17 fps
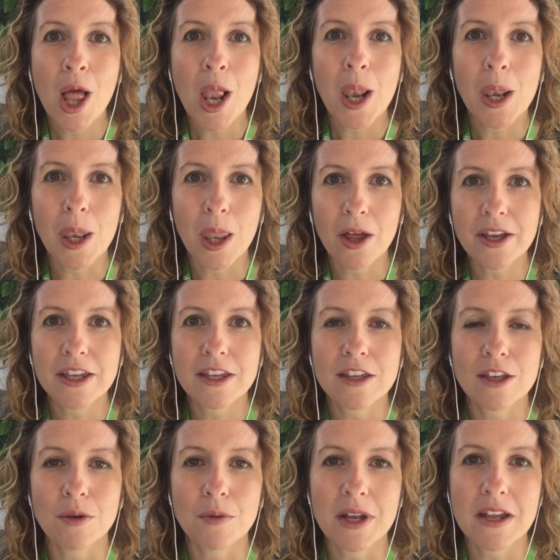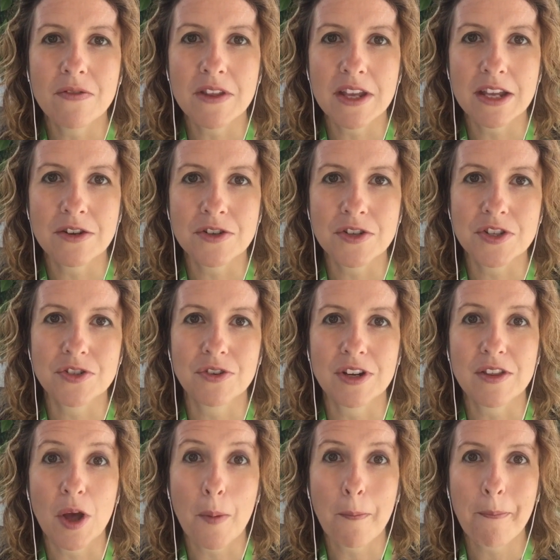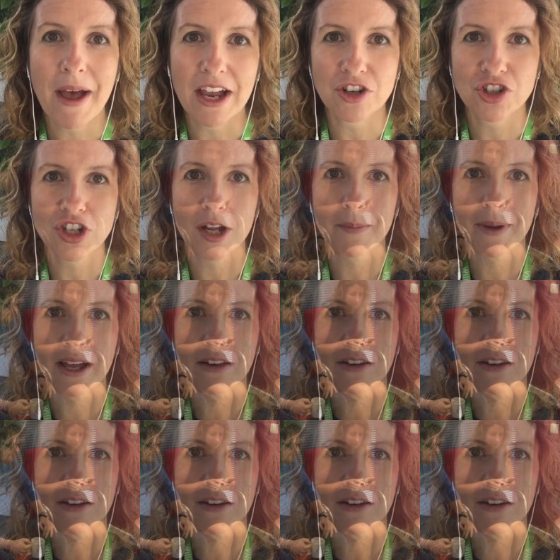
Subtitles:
like you in the industry that are passionate about